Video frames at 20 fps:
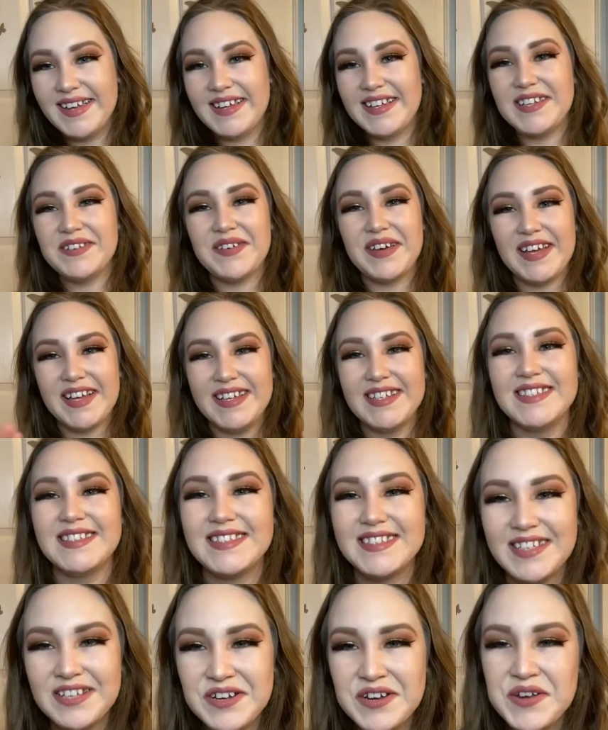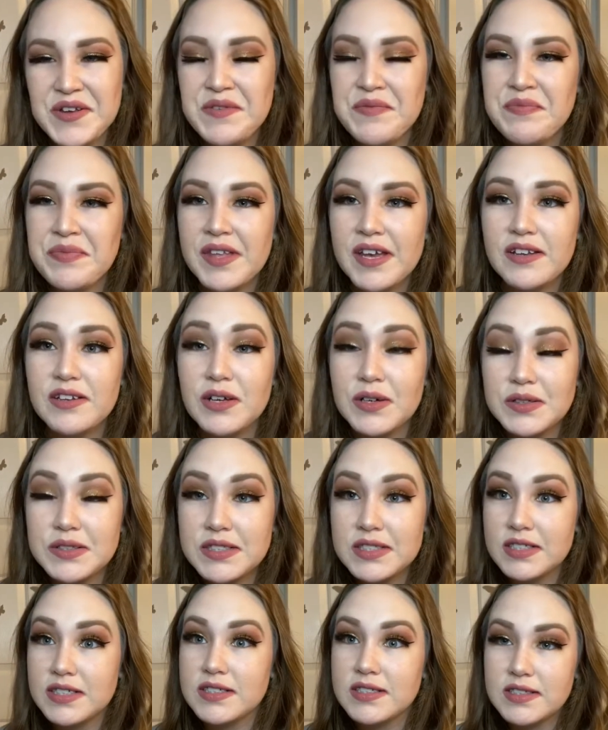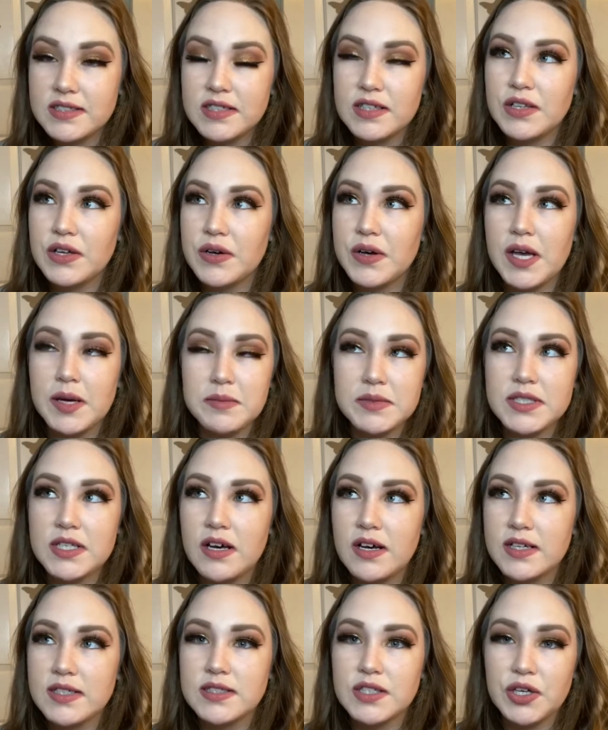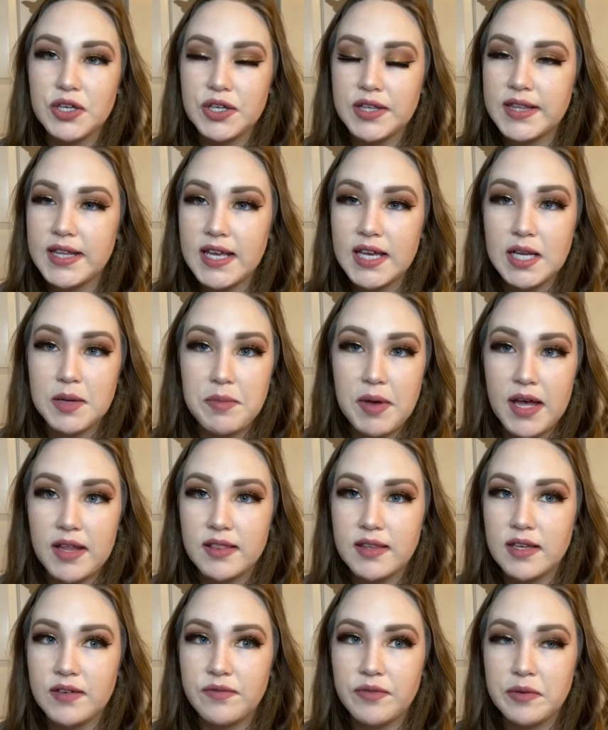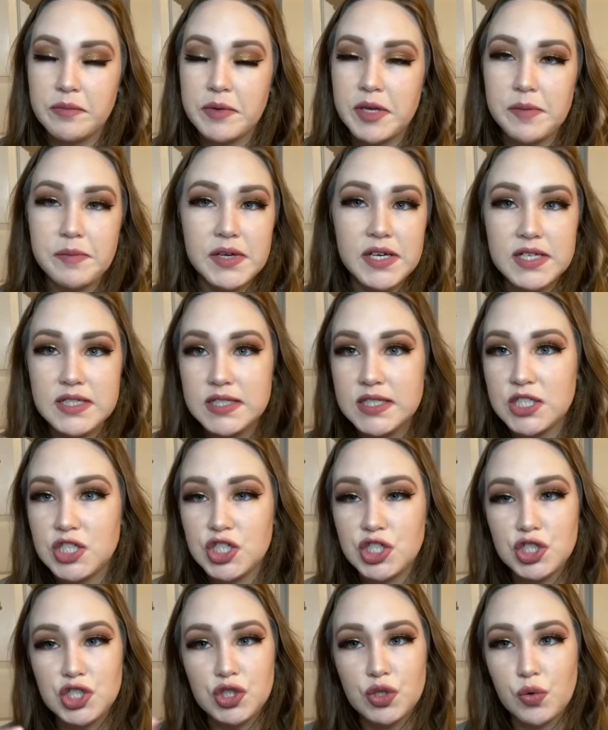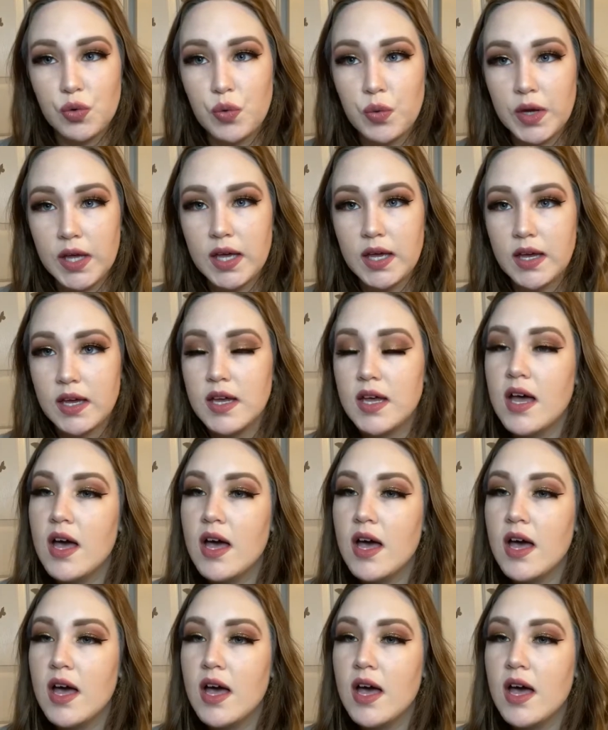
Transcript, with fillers: anyways, no, seriously though, Amazon is a good thing and a bad thing for me because it's just so quick.